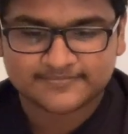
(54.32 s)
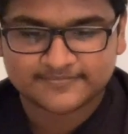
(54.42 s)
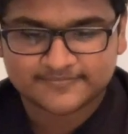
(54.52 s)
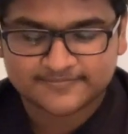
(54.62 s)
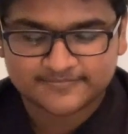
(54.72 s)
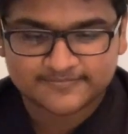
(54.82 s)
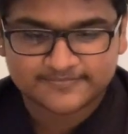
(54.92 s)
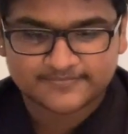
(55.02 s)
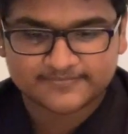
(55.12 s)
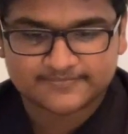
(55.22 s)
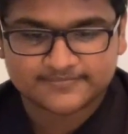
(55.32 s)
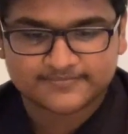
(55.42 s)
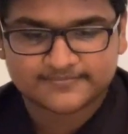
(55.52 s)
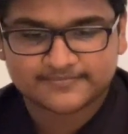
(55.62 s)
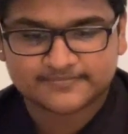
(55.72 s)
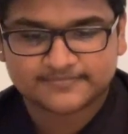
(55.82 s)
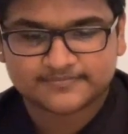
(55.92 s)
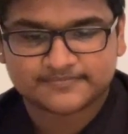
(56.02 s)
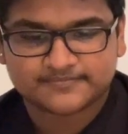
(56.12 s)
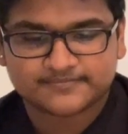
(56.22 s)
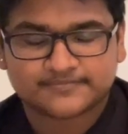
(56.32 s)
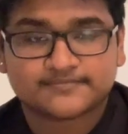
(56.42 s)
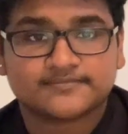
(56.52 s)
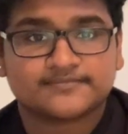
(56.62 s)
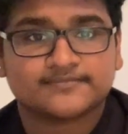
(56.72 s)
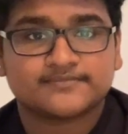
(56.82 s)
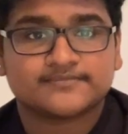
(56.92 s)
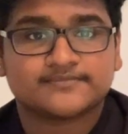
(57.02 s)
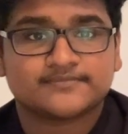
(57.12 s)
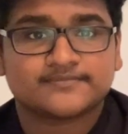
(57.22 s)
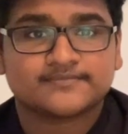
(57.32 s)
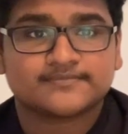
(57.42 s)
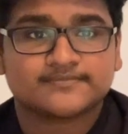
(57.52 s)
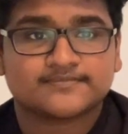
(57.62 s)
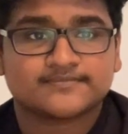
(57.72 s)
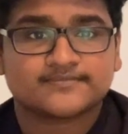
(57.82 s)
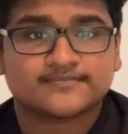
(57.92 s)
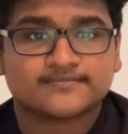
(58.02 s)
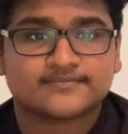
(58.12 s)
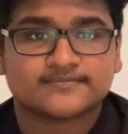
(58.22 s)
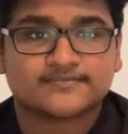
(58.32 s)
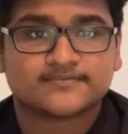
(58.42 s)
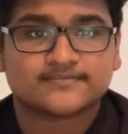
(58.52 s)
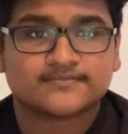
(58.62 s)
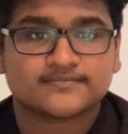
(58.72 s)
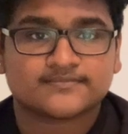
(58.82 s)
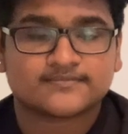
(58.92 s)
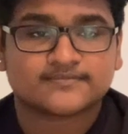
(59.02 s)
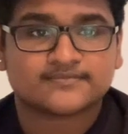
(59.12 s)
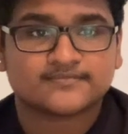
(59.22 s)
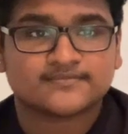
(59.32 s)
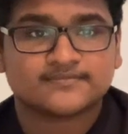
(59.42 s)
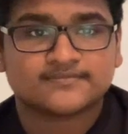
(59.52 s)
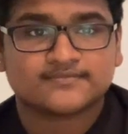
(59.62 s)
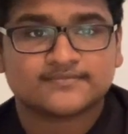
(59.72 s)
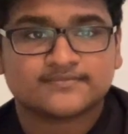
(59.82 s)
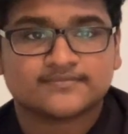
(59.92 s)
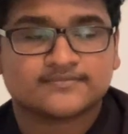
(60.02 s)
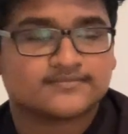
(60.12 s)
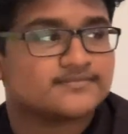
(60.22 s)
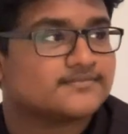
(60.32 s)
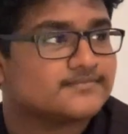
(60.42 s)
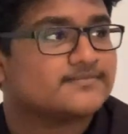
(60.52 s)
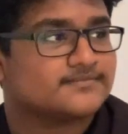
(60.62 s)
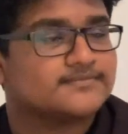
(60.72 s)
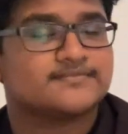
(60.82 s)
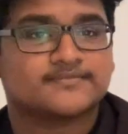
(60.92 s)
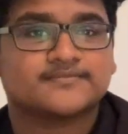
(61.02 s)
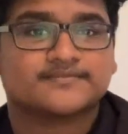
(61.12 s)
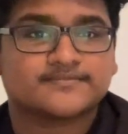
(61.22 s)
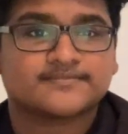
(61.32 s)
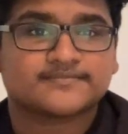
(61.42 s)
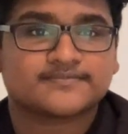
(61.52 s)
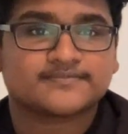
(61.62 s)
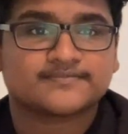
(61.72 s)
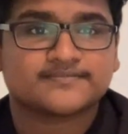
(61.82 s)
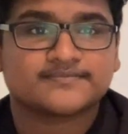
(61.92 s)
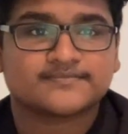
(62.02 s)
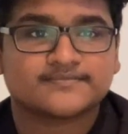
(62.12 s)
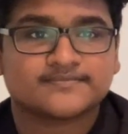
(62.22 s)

This person isn't speaking.